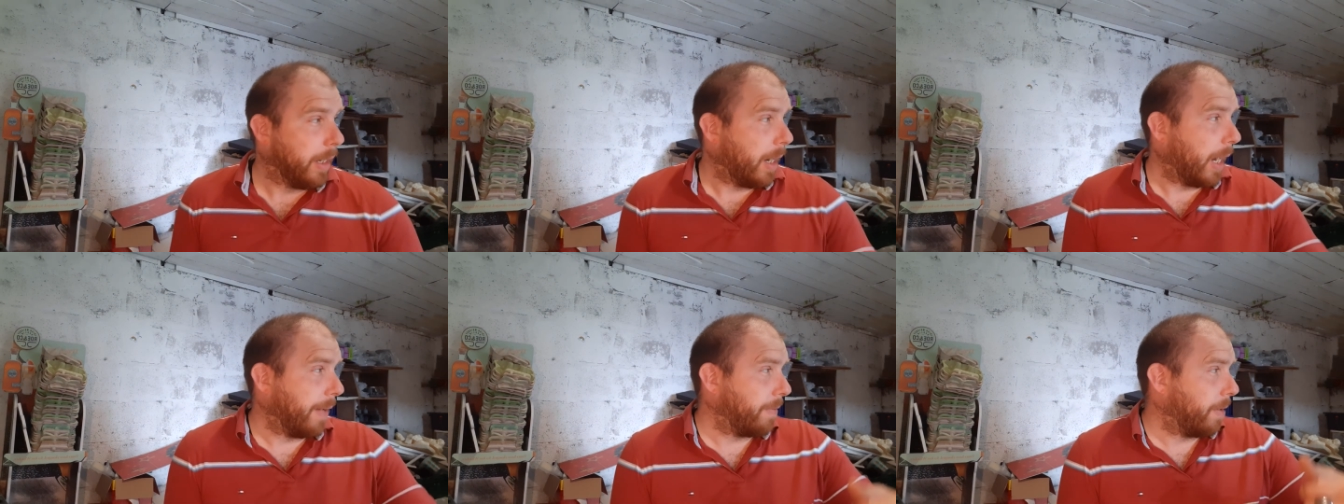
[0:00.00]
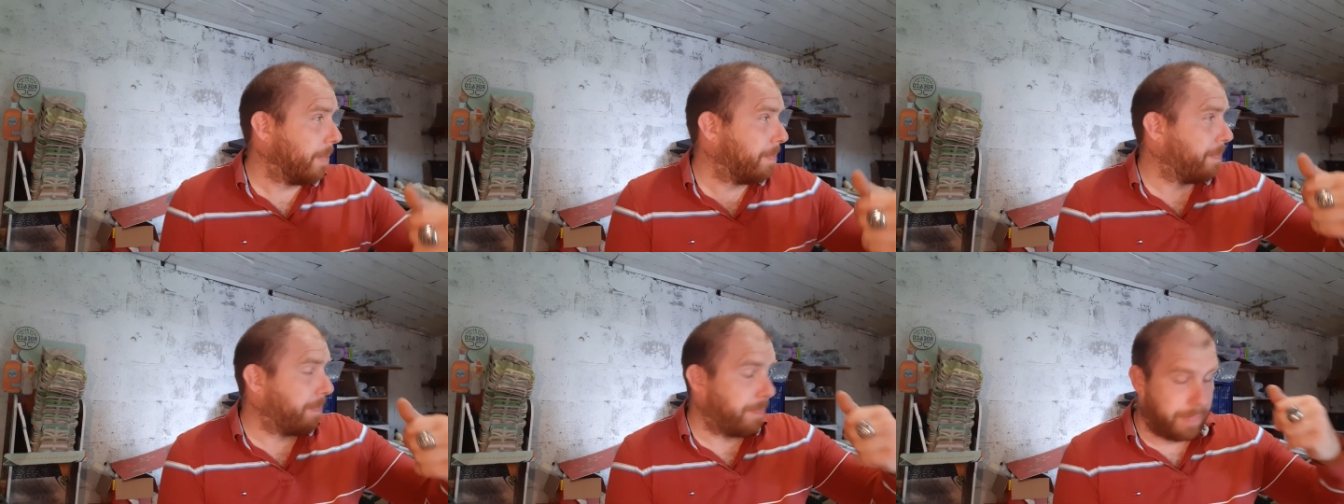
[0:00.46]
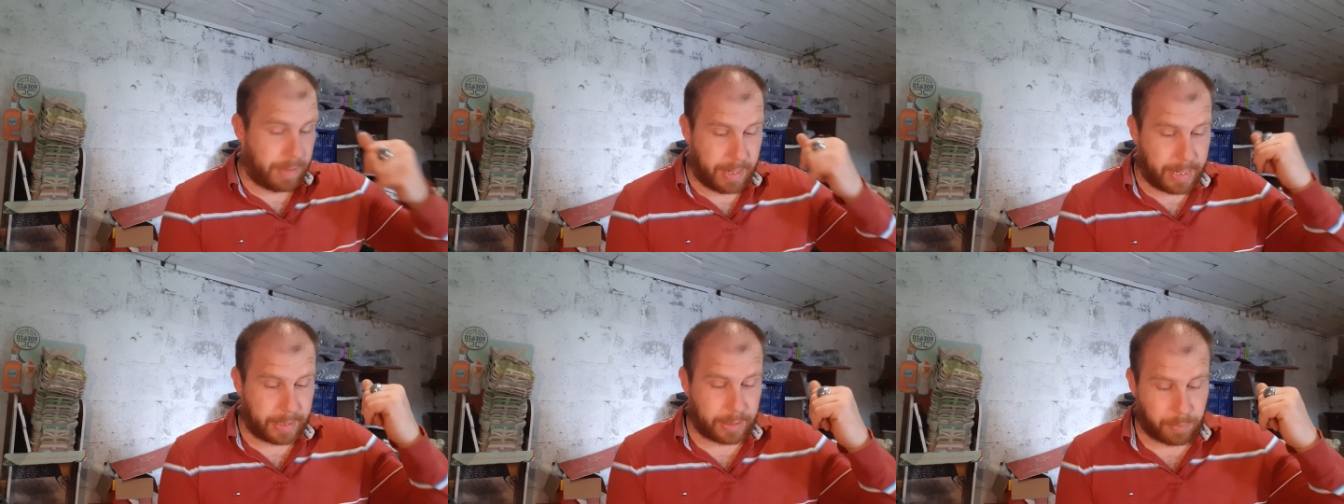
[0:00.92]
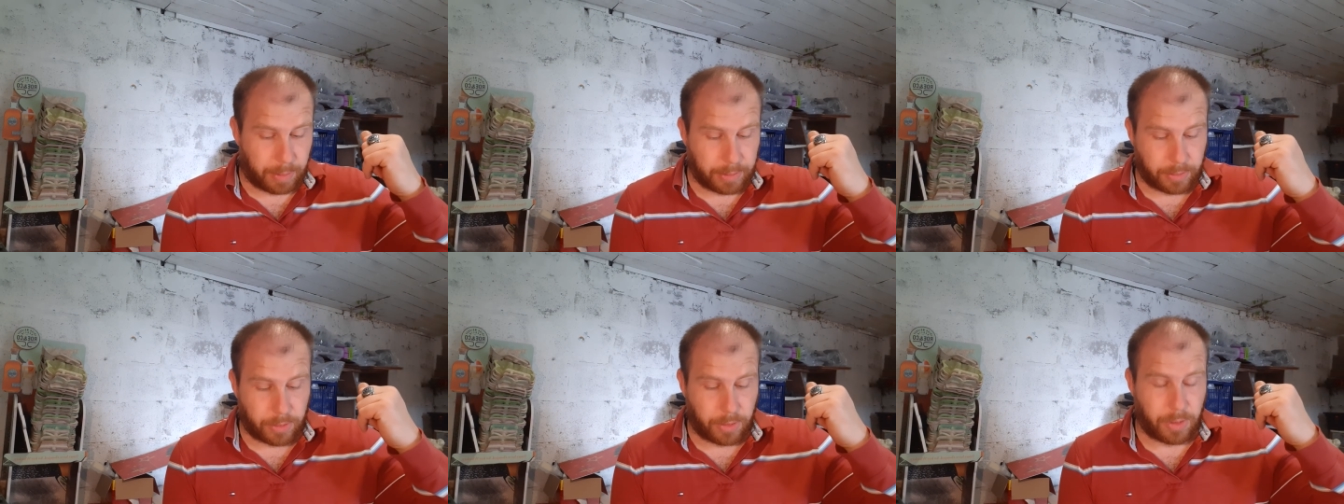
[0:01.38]
I've got the next
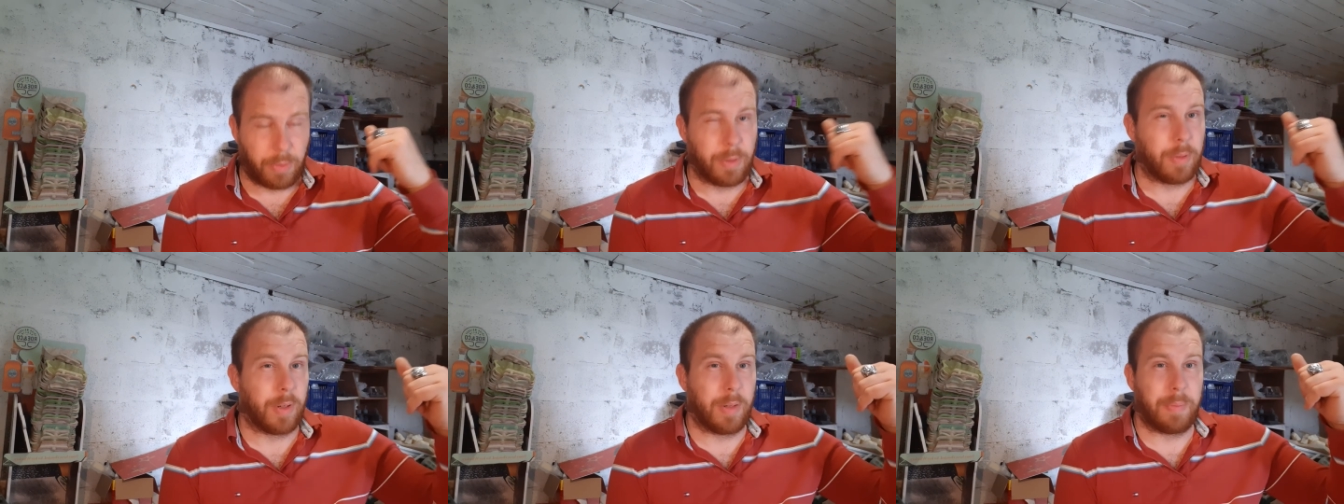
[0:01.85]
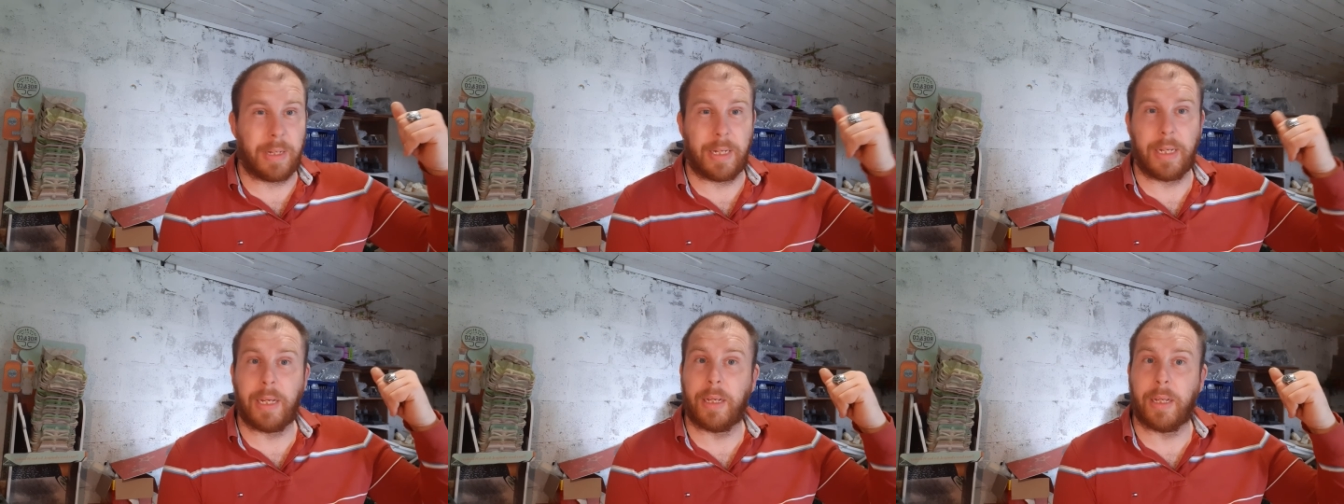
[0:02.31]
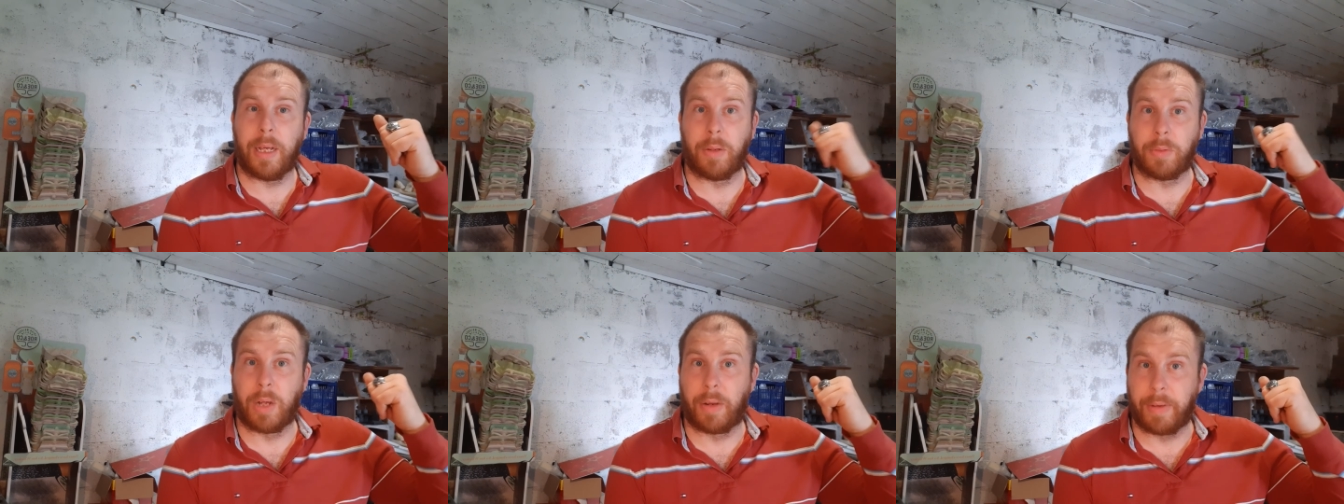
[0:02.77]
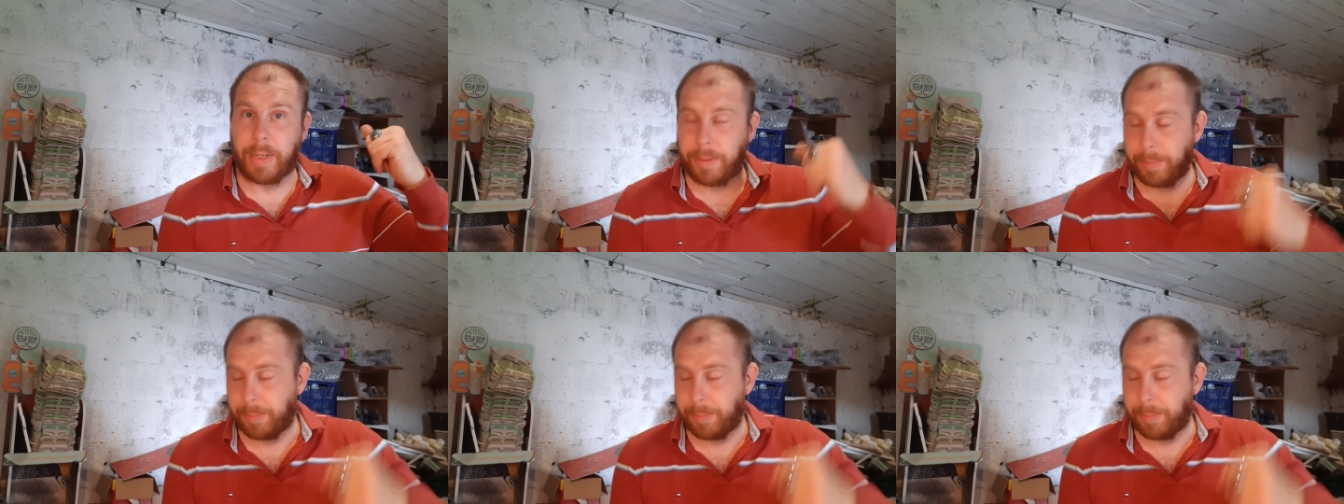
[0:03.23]
ones to do are going to be the Eldari.